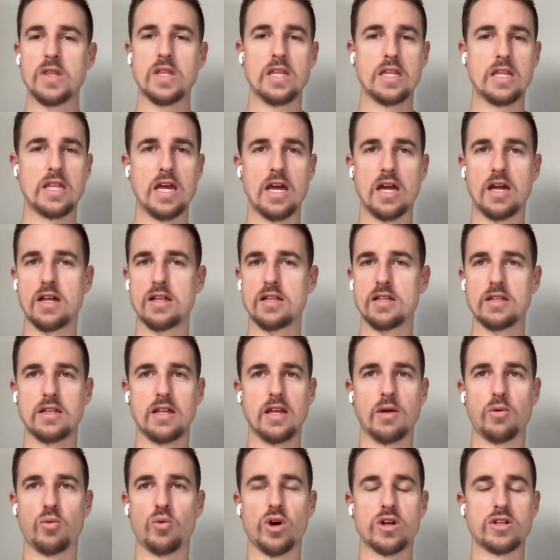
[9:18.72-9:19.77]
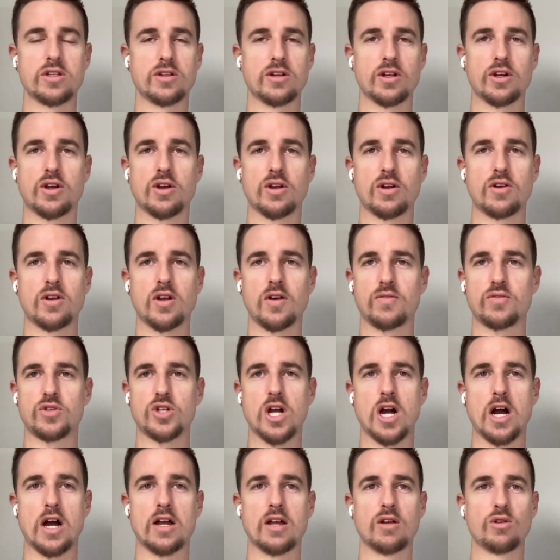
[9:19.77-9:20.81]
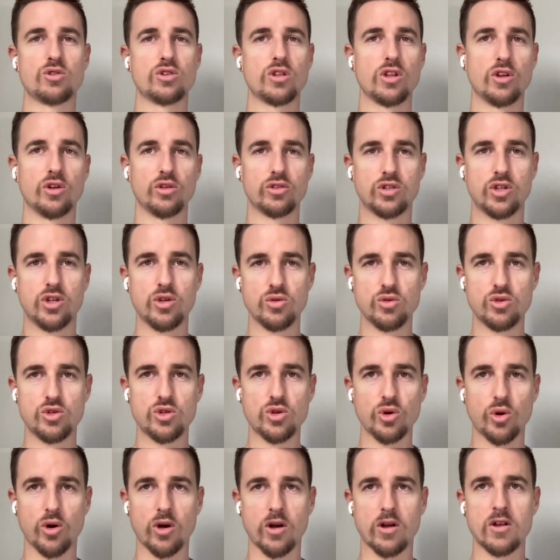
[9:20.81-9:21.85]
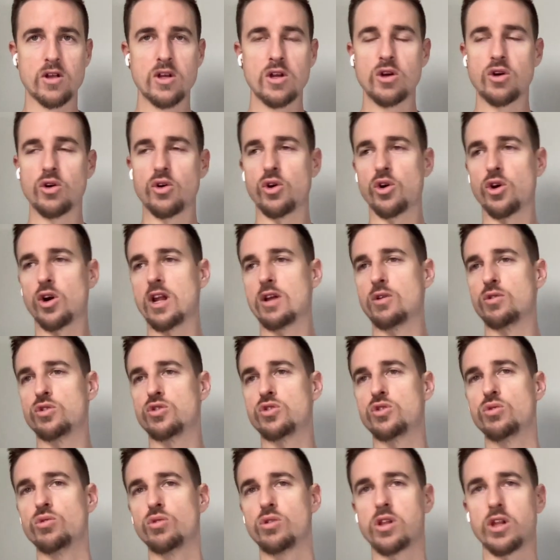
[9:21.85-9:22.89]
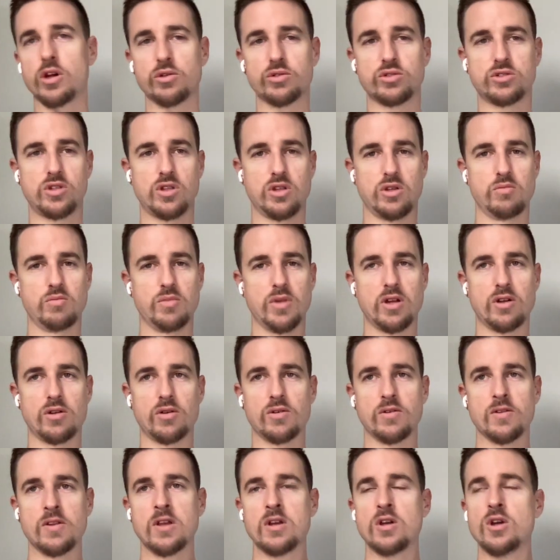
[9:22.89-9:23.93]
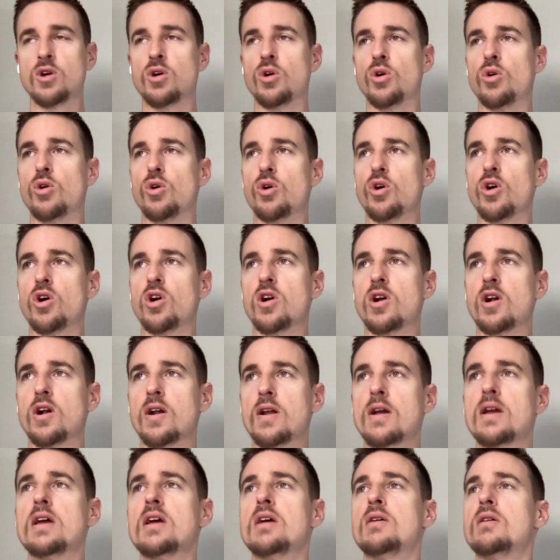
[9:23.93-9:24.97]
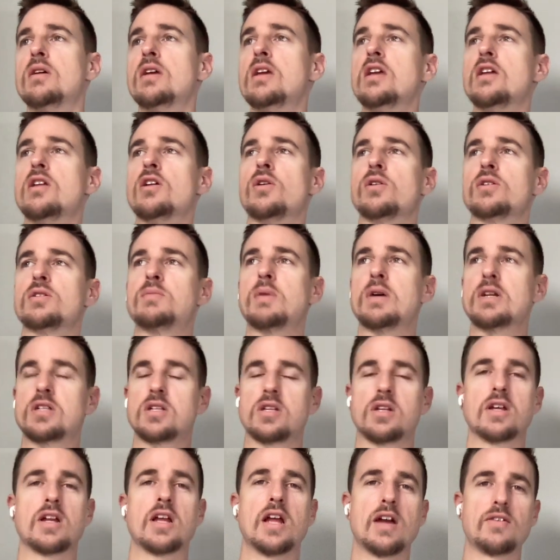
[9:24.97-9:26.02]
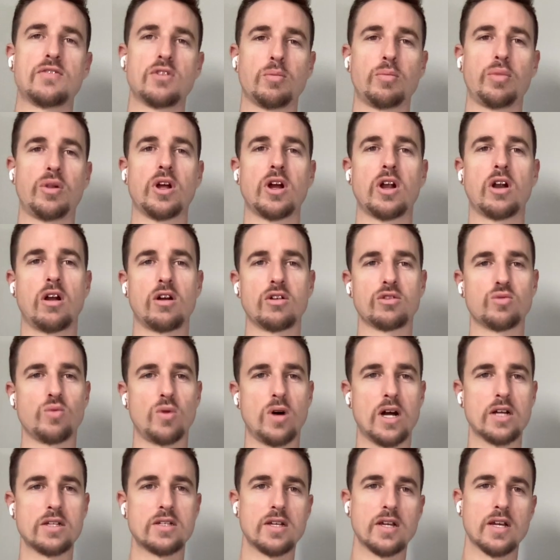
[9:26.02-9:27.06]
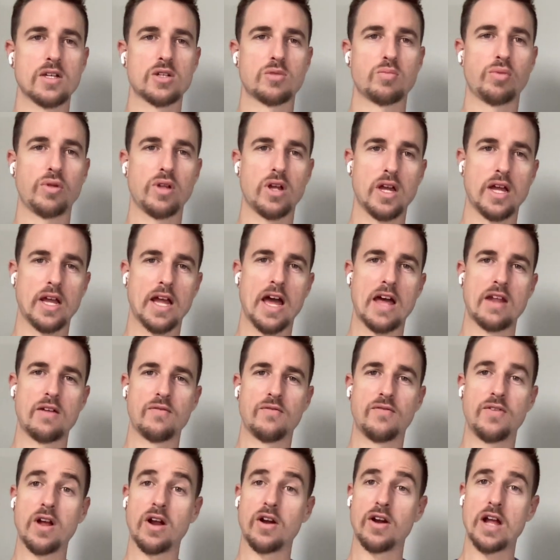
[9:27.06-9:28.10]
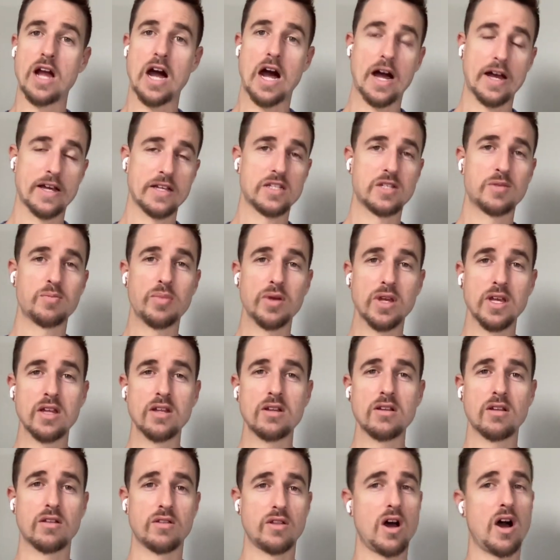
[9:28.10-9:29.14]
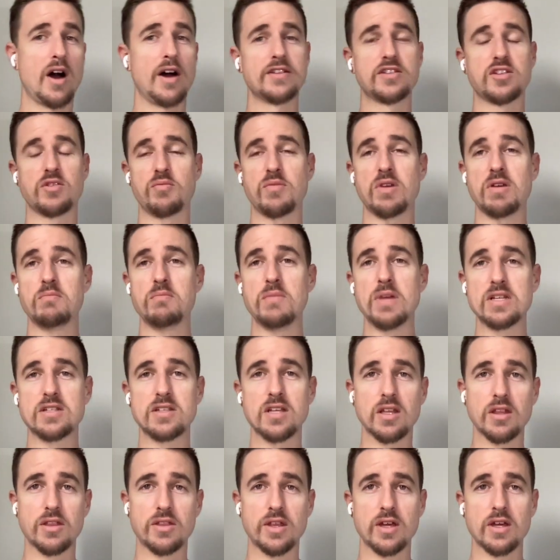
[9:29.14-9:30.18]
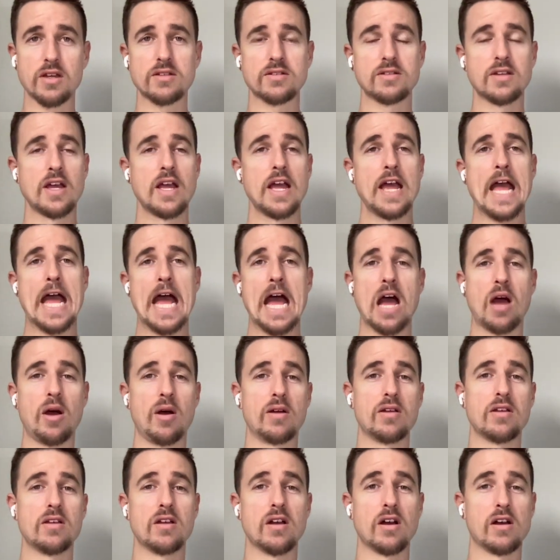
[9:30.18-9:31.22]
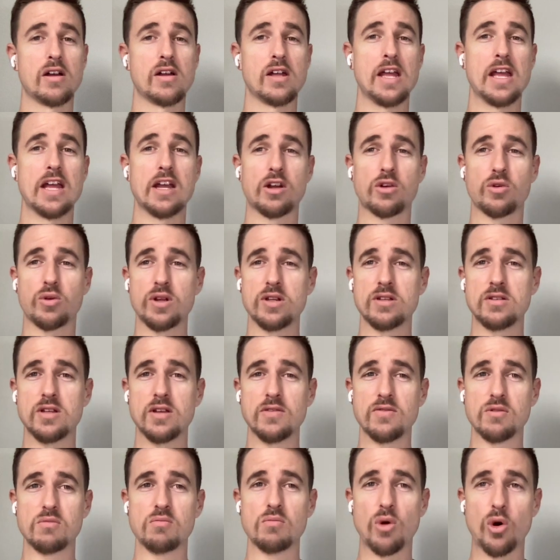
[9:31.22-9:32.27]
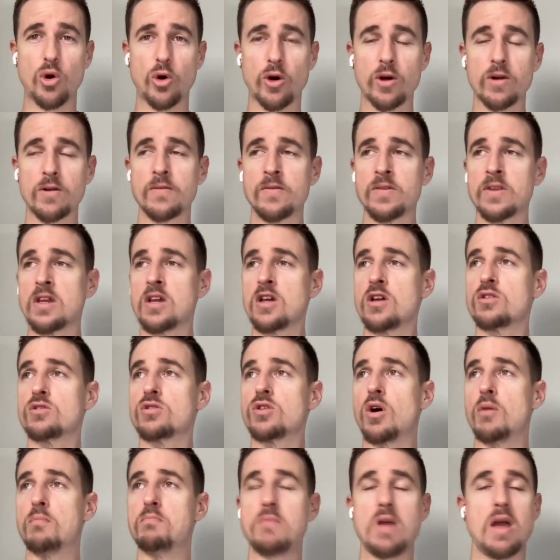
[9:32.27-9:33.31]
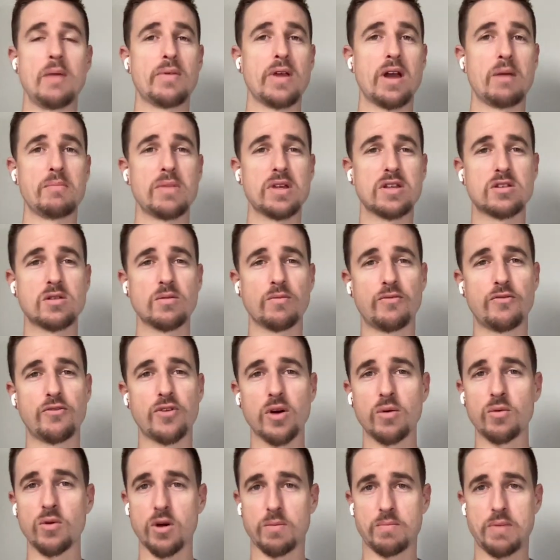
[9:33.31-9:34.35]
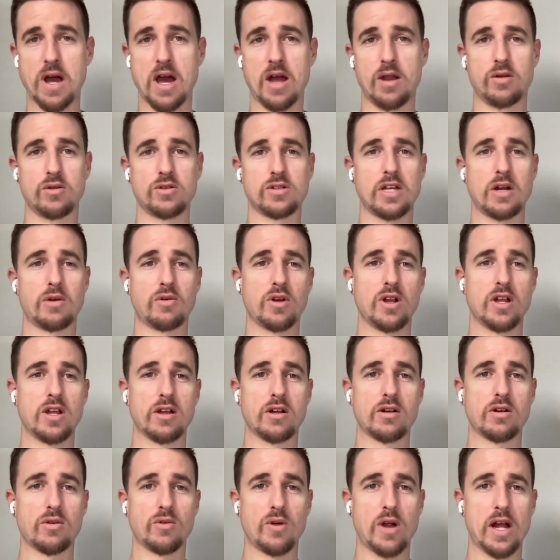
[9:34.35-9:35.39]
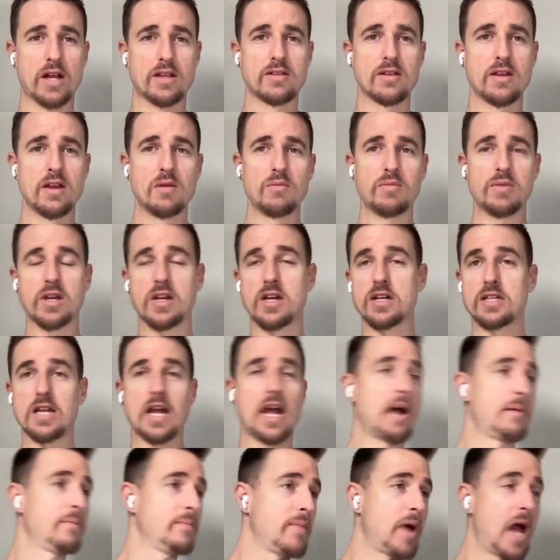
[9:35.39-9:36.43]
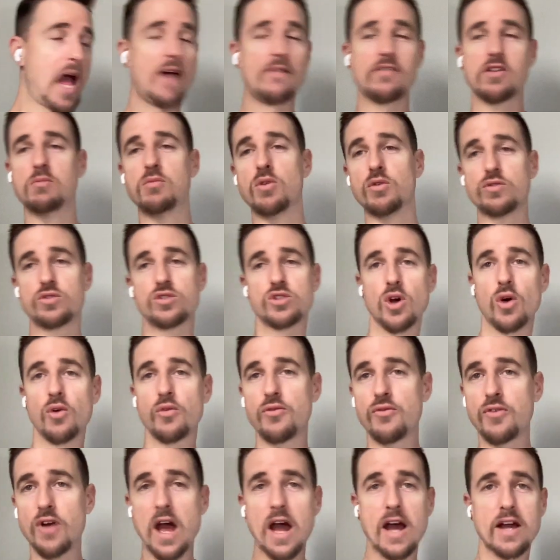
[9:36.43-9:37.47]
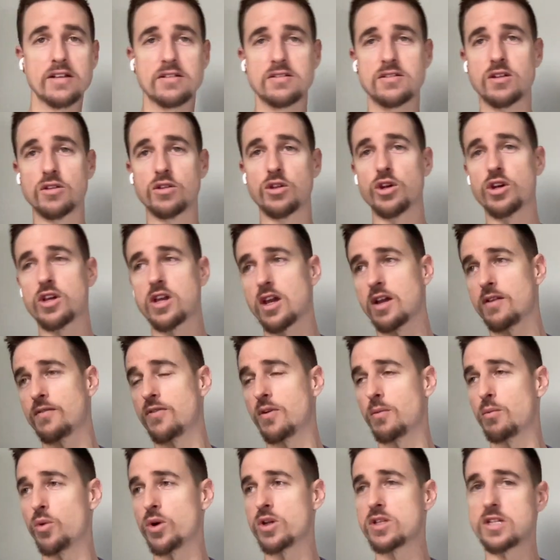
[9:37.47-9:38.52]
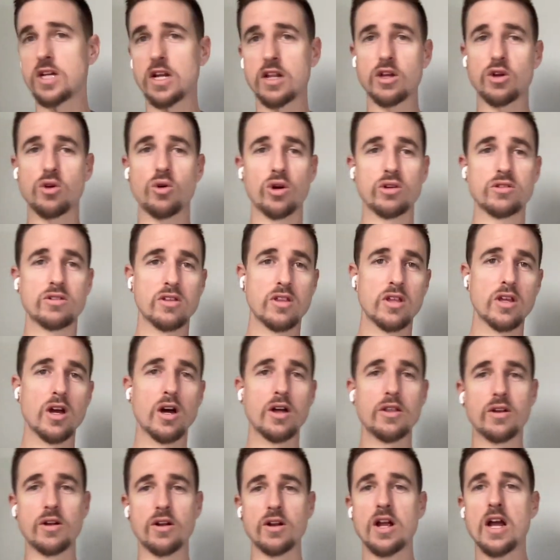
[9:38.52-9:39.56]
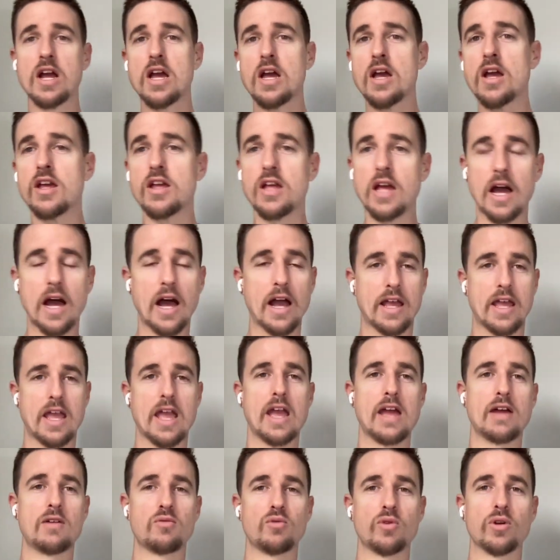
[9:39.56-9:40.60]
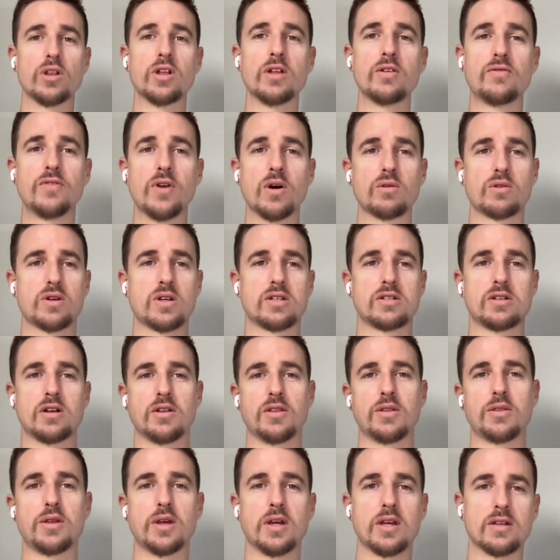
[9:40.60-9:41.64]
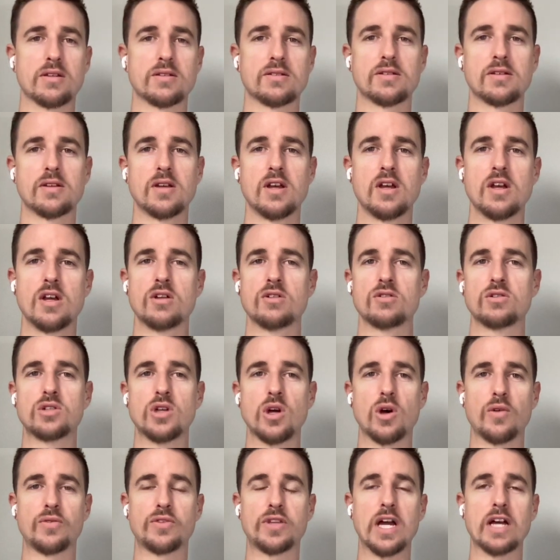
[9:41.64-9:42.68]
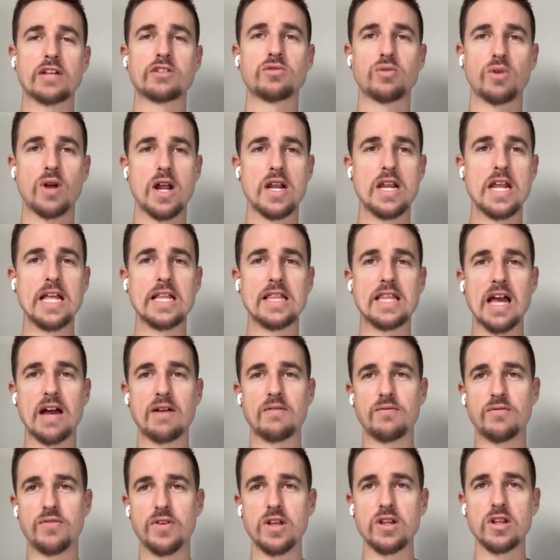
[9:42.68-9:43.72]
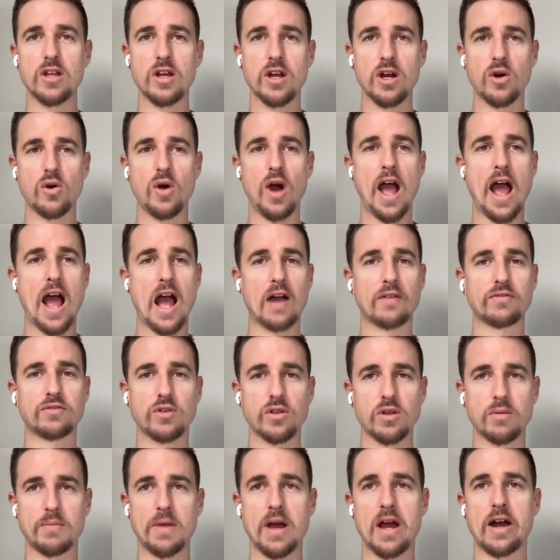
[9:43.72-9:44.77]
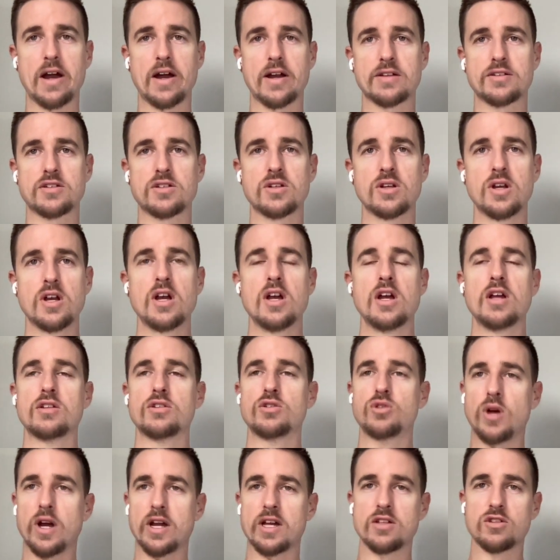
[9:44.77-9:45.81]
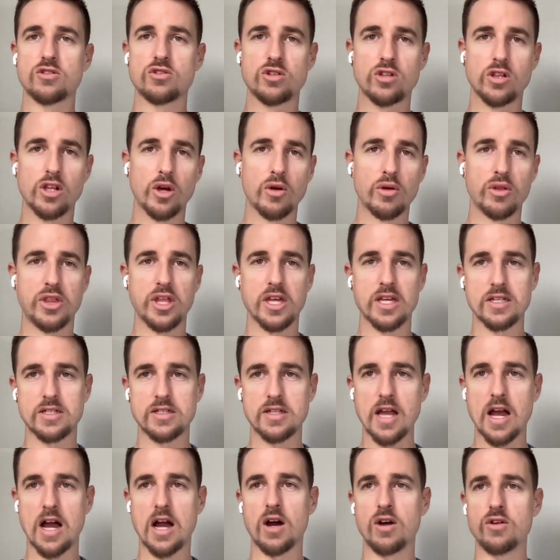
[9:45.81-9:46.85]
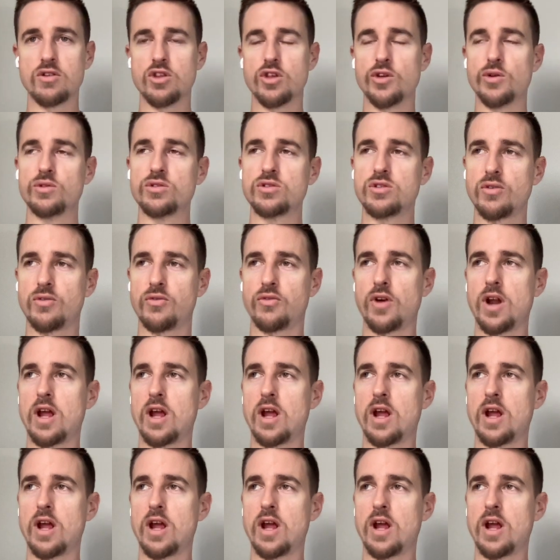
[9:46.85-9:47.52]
that it wasn't a good enough shot. It was a little too short, or it was too close to the middle. Or, especially if the player I was watching is playing at a very high speed, the odds of me missing things have increased even more. So maybe I missed some footwork patterns that were incorrect, because I'm having to move so fast looking from one side of the court to the other, I can't really focus on things. So that's where I need that video after the match, so I can slow things down, use the